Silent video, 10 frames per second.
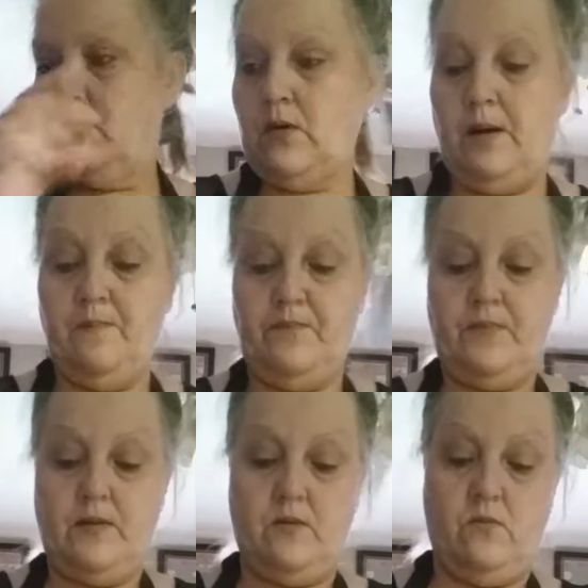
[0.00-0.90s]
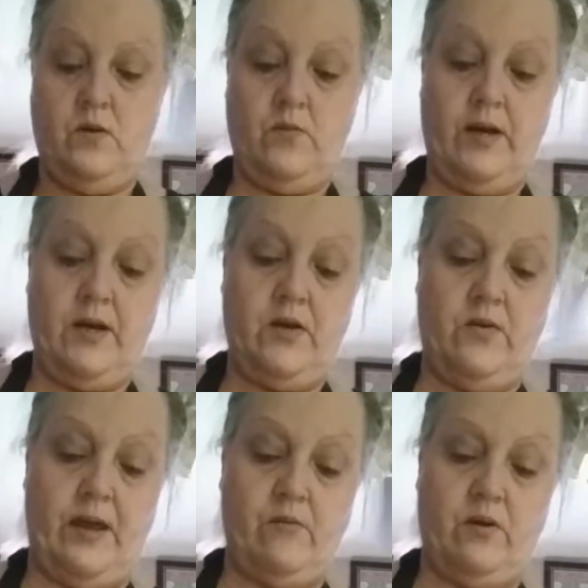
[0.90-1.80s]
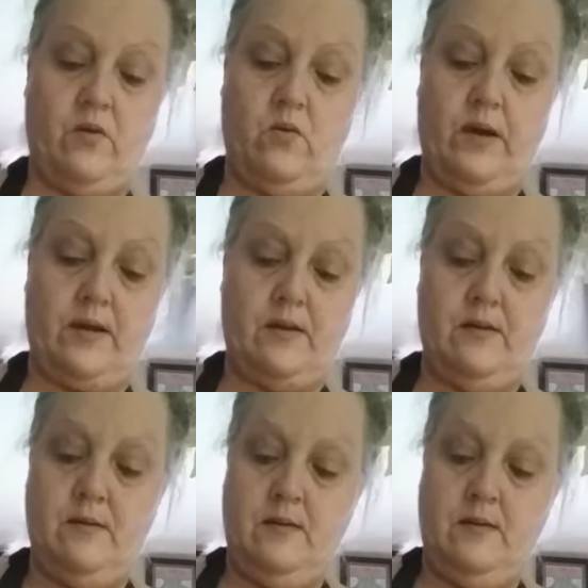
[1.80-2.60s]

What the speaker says: Well, one way to do that real quick.